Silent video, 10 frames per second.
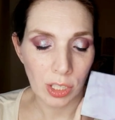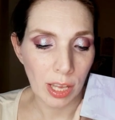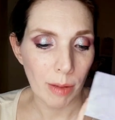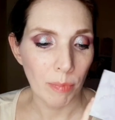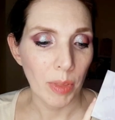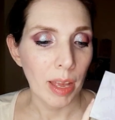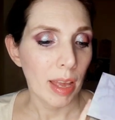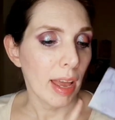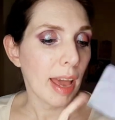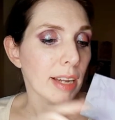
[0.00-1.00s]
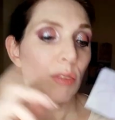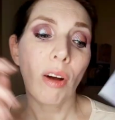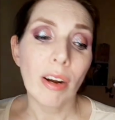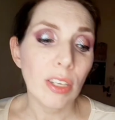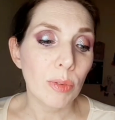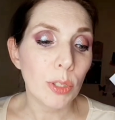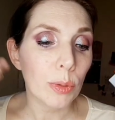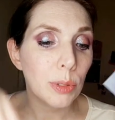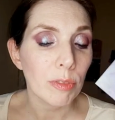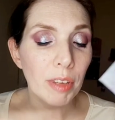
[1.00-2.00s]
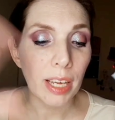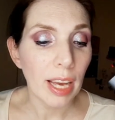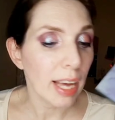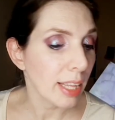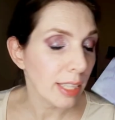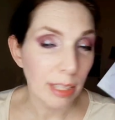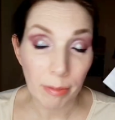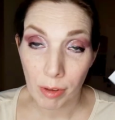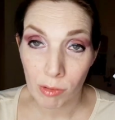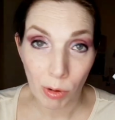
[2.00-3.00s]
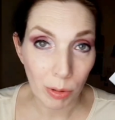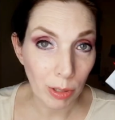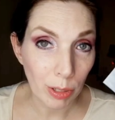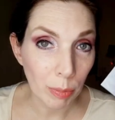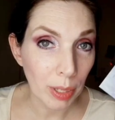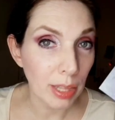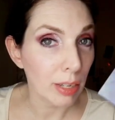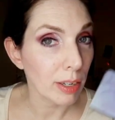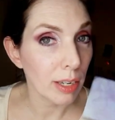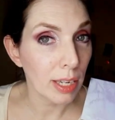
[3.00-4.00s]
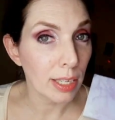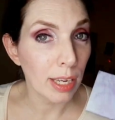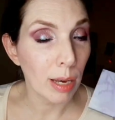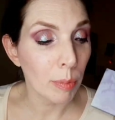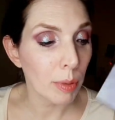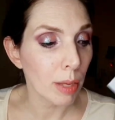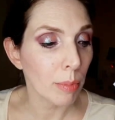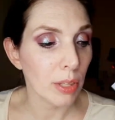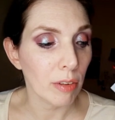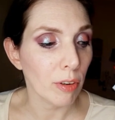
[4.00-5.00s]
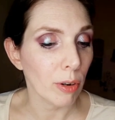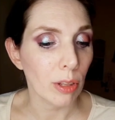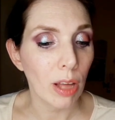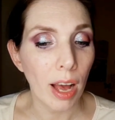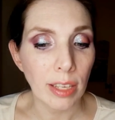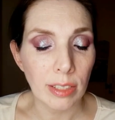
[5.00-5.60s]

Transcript: And as far as Ritual Defillie, I think they've grown a little bit. They're an indie company, but they've grown a lot. So